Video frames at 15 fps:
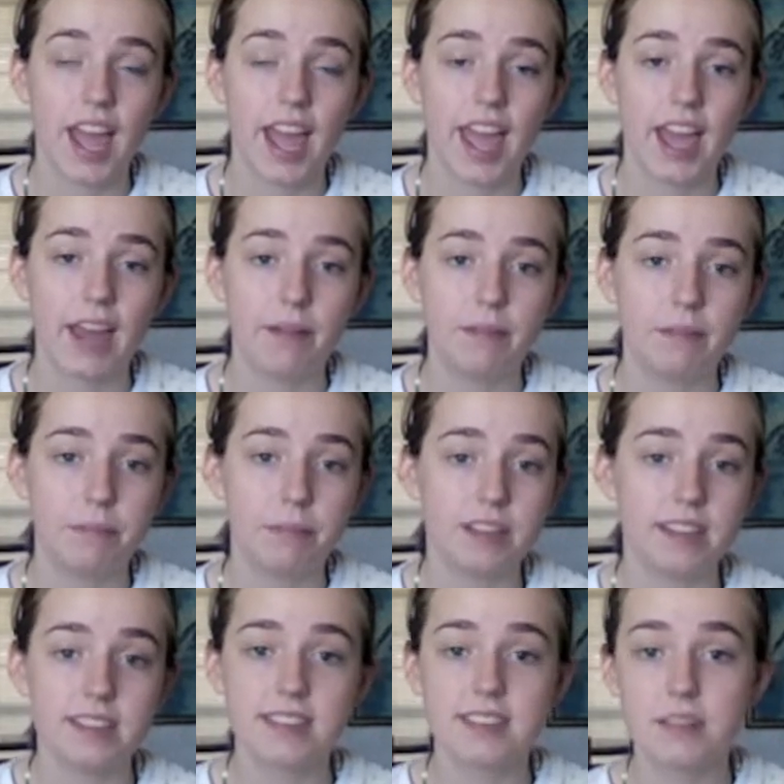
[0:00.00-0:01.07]
And
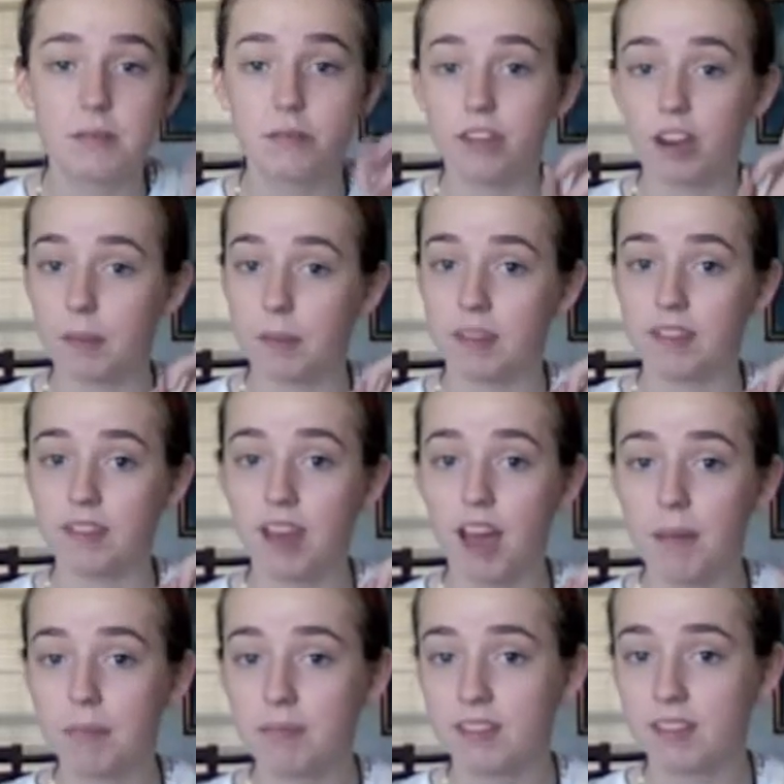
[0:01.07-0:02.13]
please subscribe at the
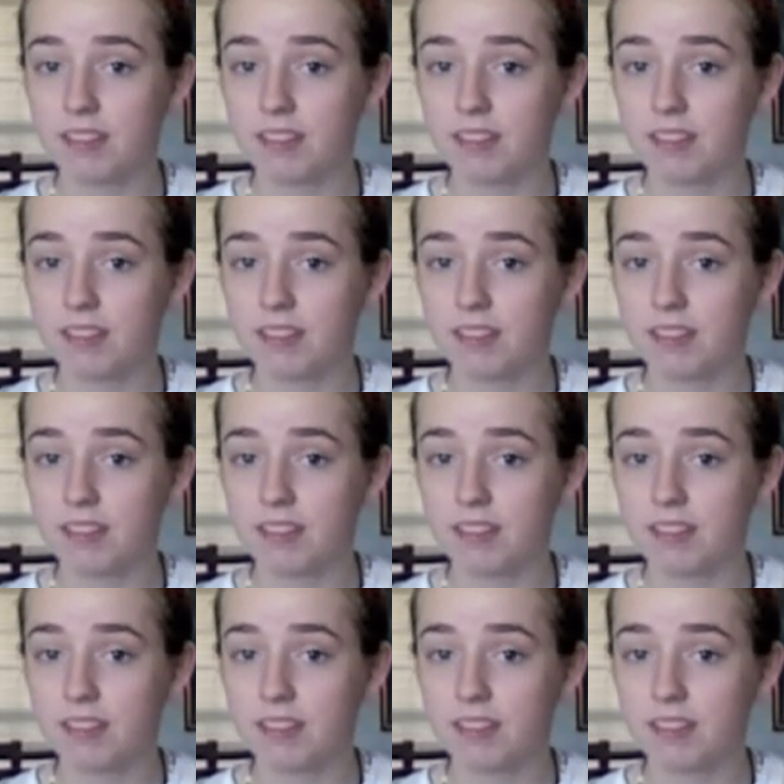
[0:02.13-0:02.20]
top,